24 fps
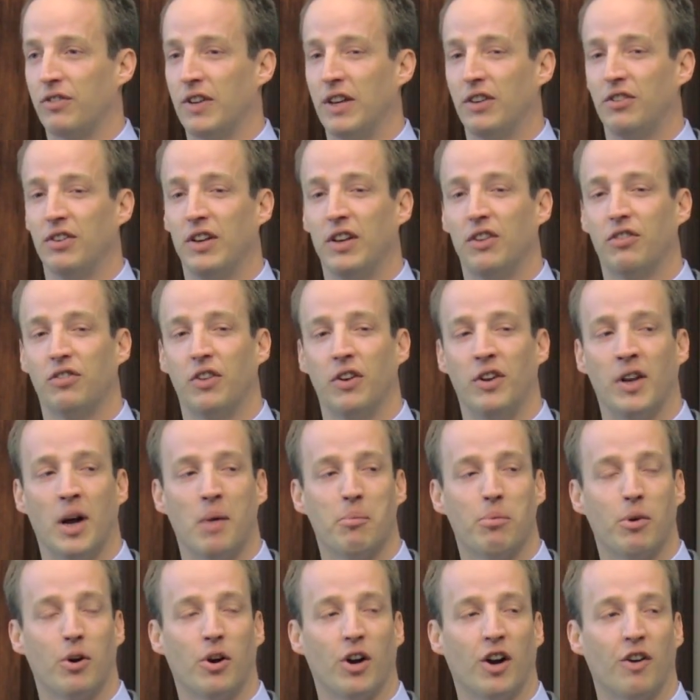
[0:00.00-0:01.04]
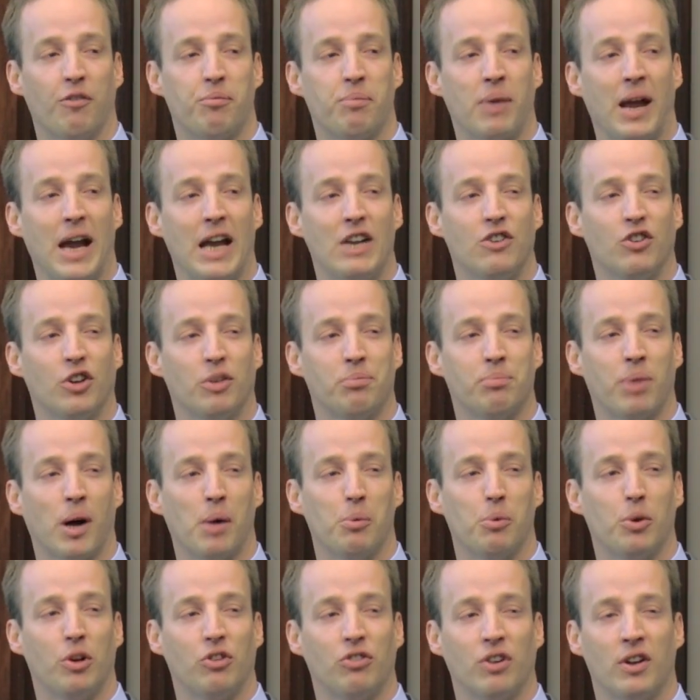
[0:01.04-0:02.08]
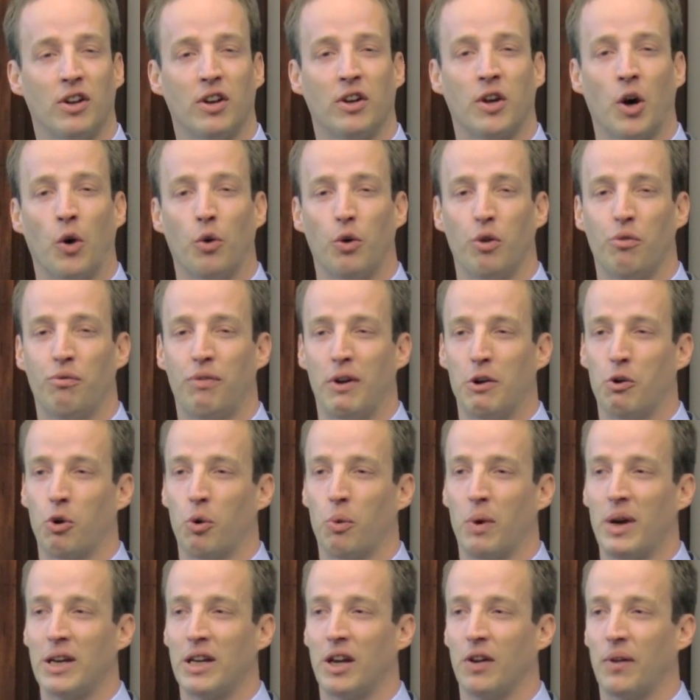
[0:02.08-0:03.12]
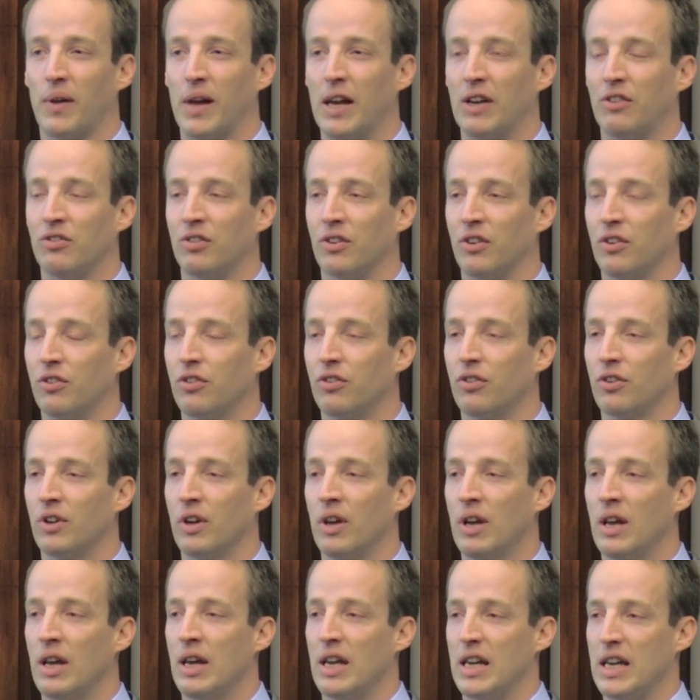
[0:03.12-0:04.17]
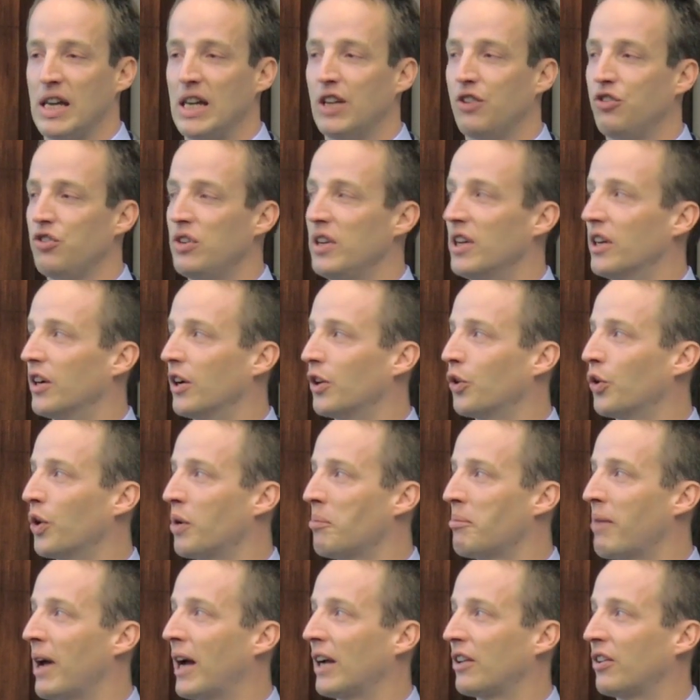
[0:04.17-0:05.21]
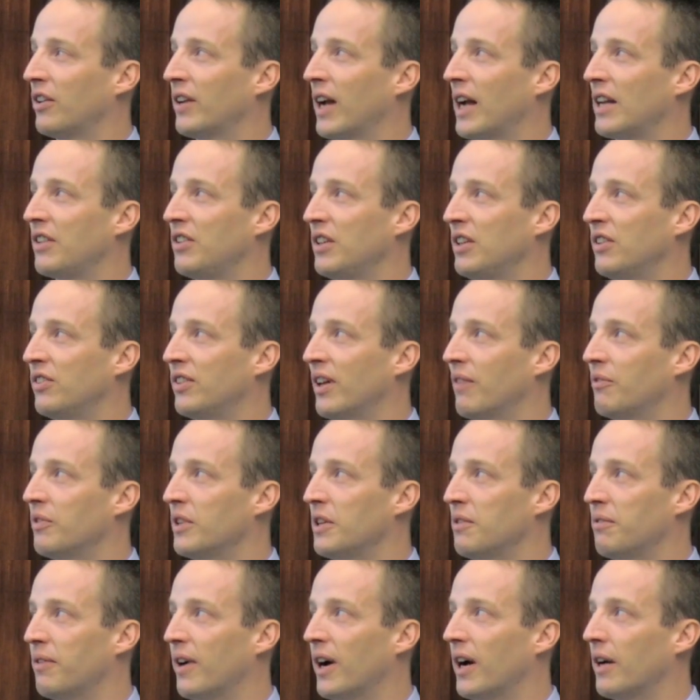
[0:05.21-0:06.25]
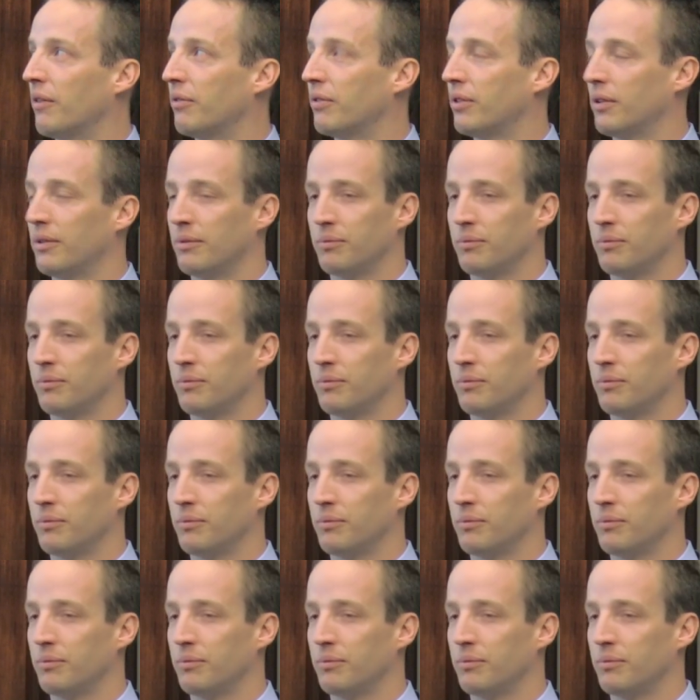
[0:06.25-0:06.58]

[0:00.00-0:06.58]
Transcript: This is the number of pages published in the Code of Federal Regulations each year going back to 1975.